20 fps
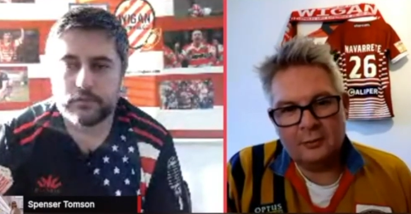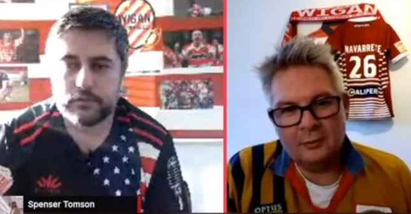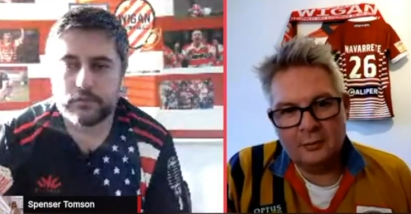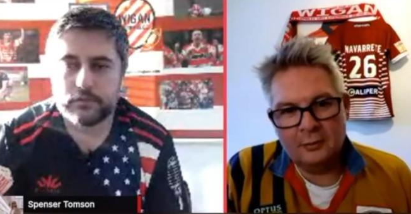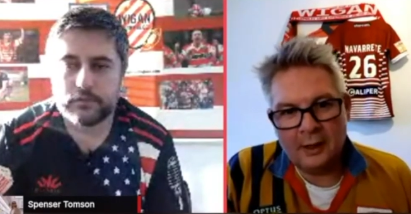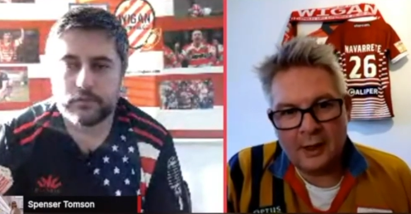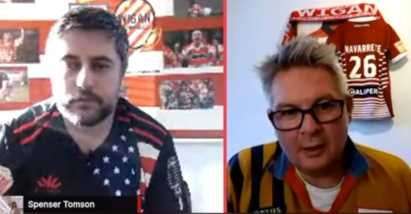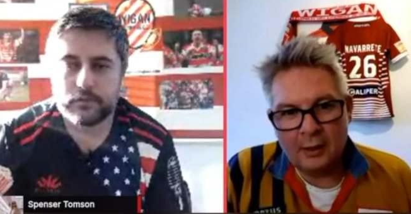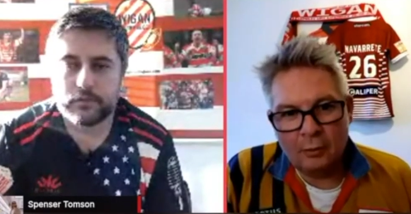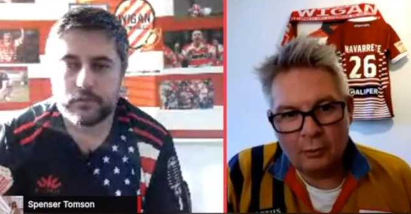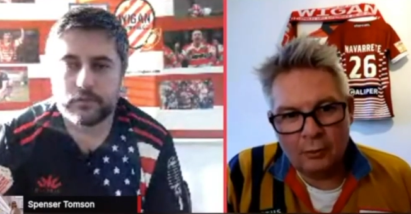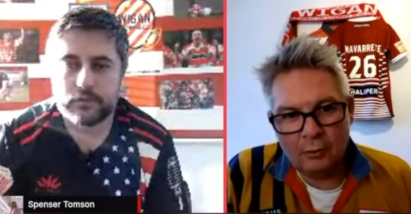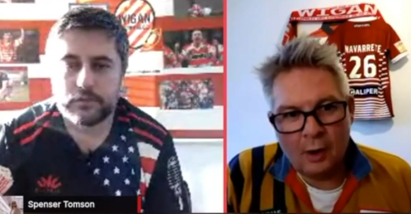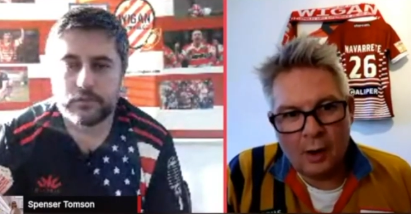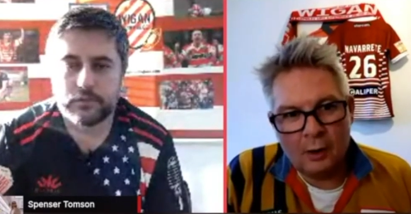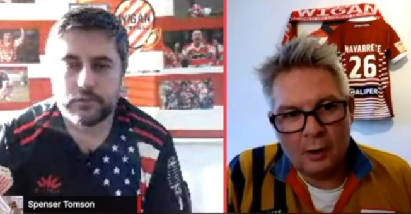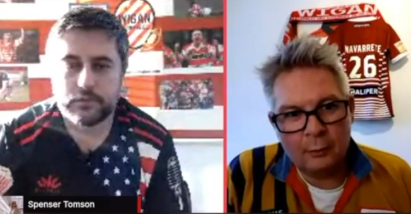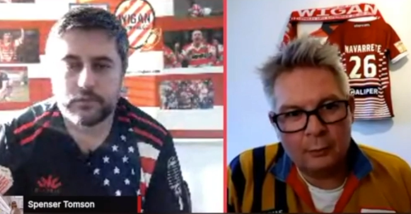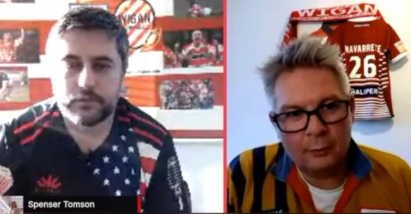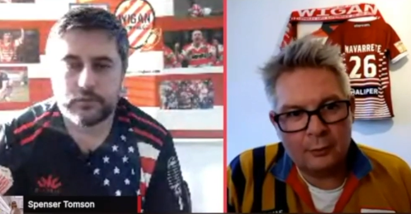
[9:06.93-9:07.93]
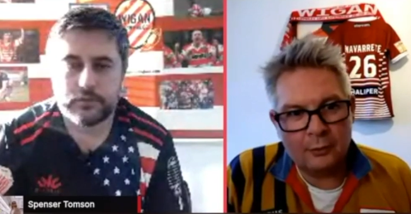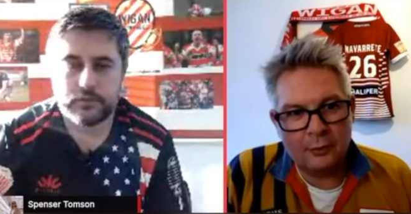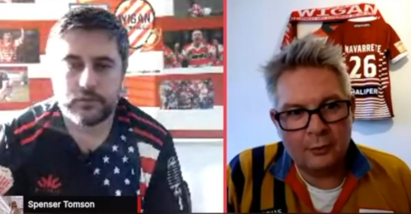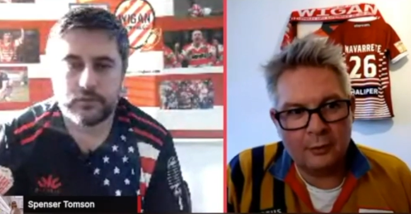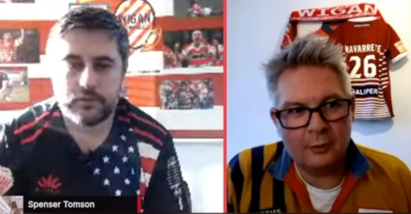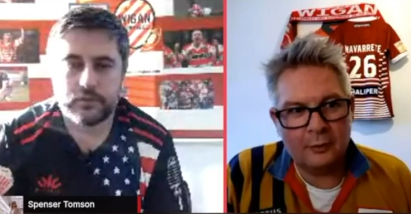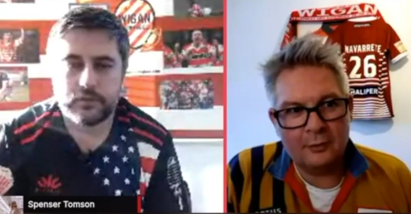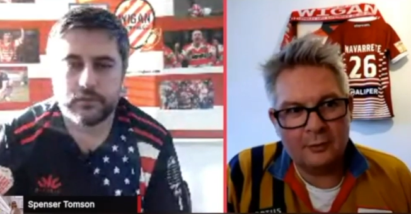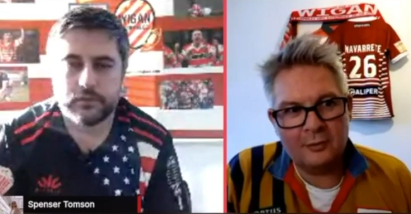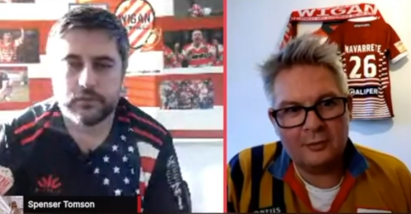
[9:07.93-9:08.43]
Speaker 1: they all know
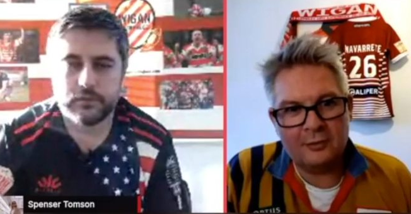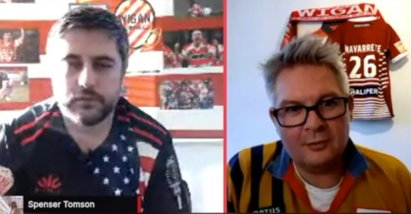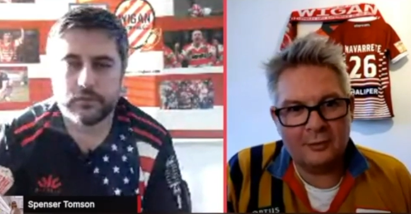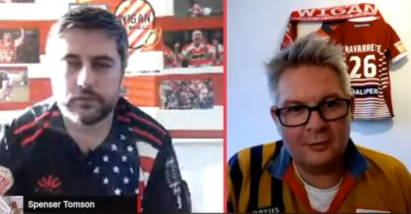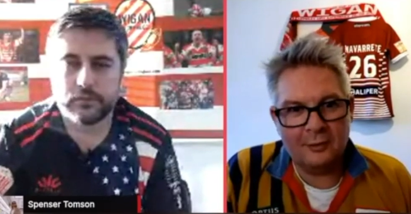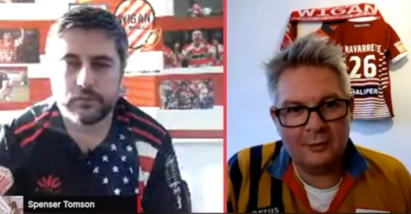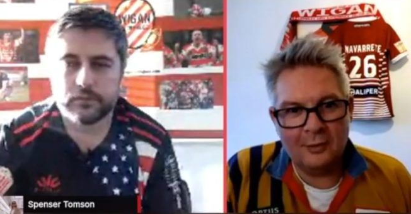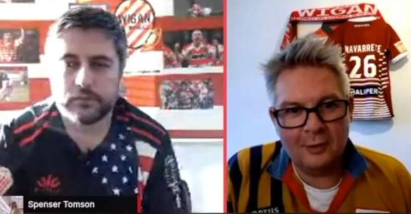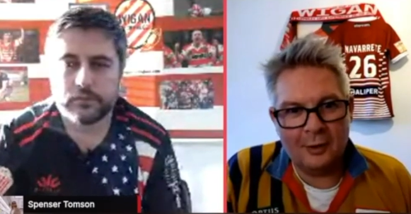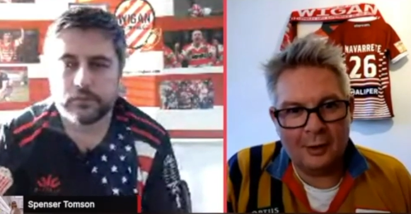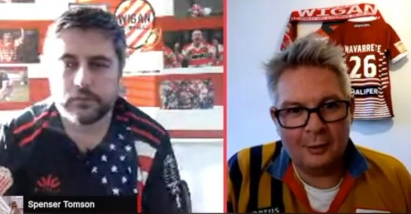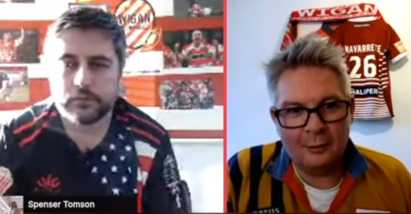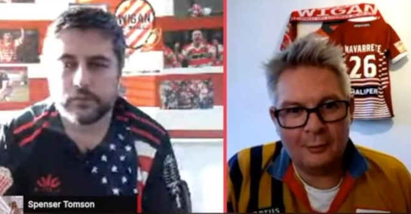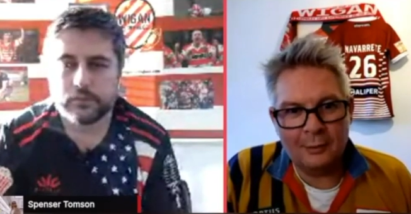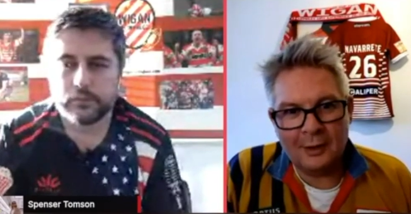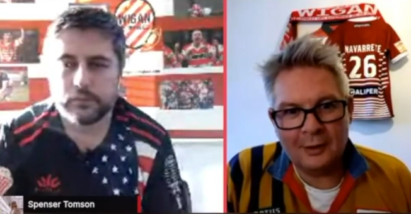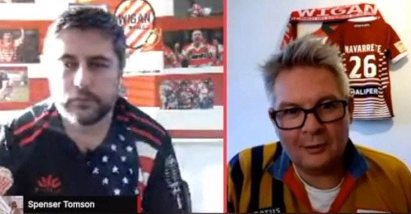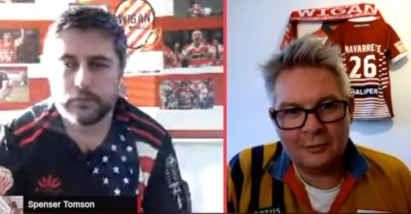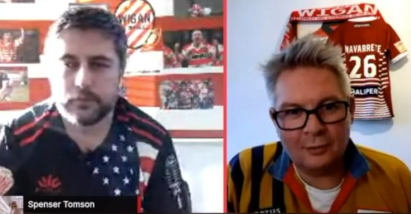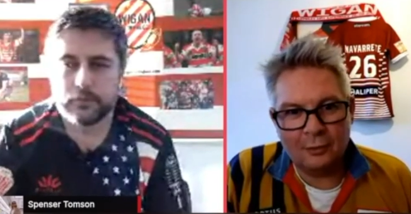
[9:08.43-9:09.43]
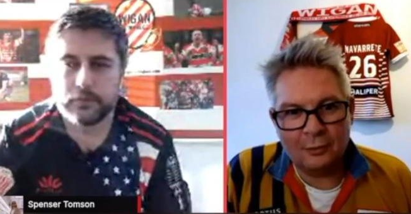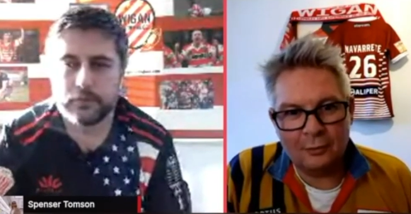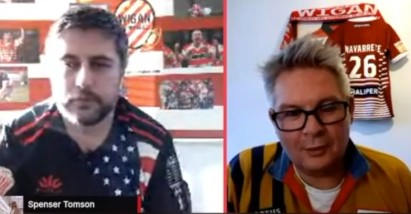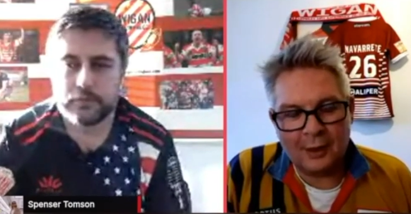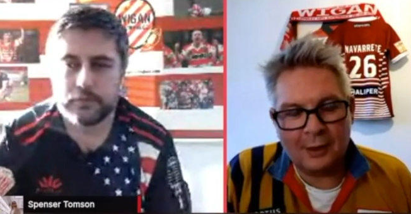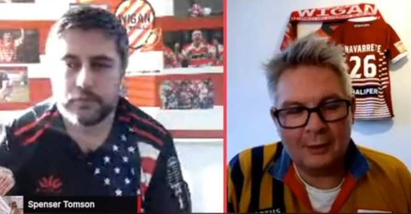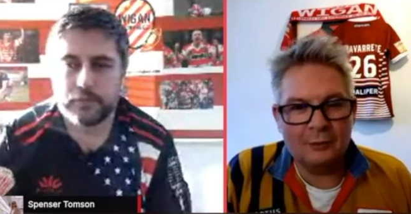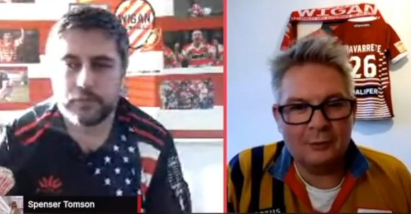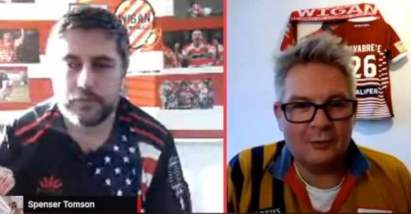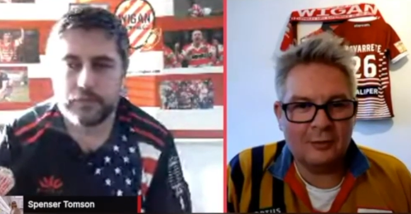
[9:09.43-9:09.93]
that you know it's all
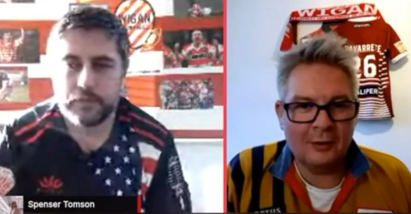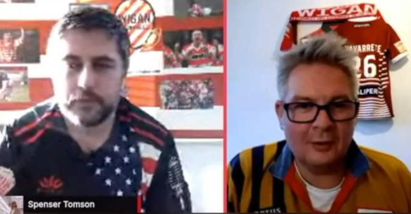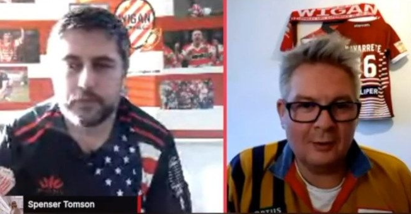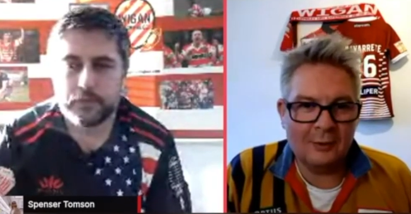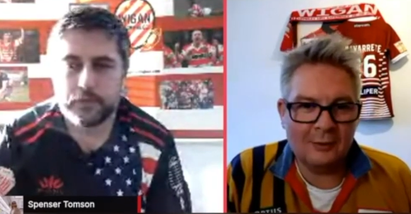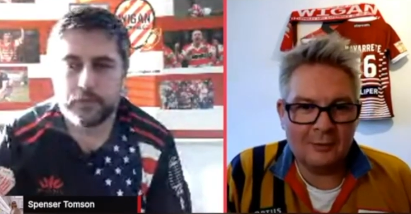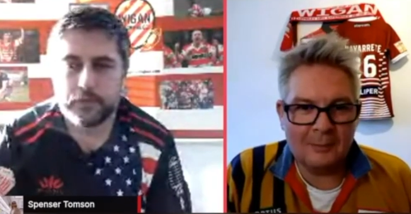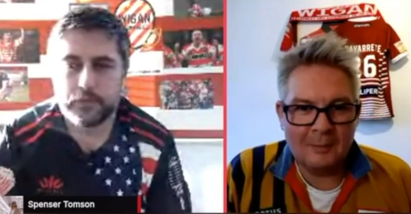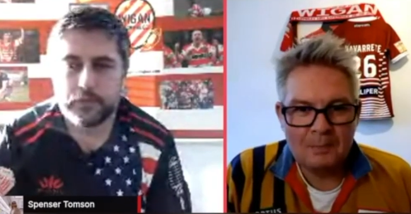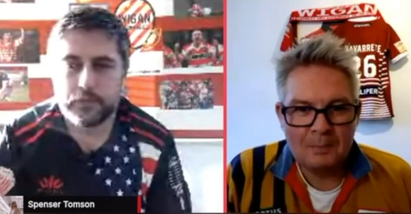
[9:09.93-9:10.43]
down to